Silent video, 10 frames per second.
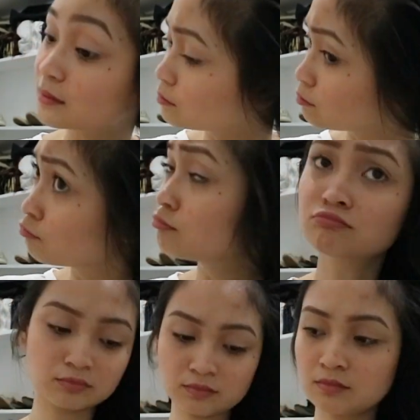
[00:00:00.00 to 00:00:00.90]
then blow
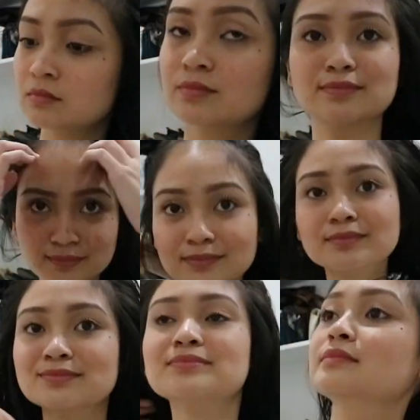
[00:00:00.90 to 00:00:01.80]
dry my hair, but
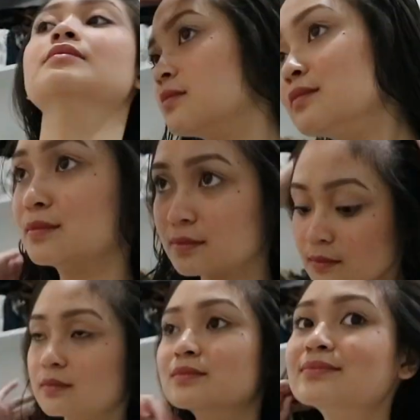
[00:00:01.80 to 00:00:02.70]
that is
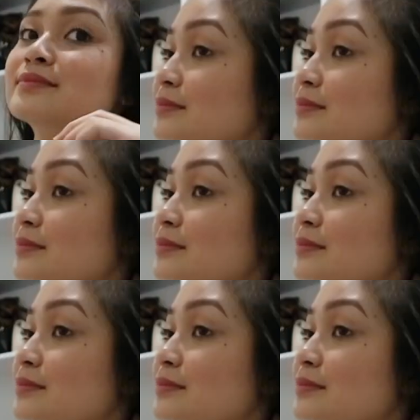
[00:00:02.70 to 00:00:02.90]
only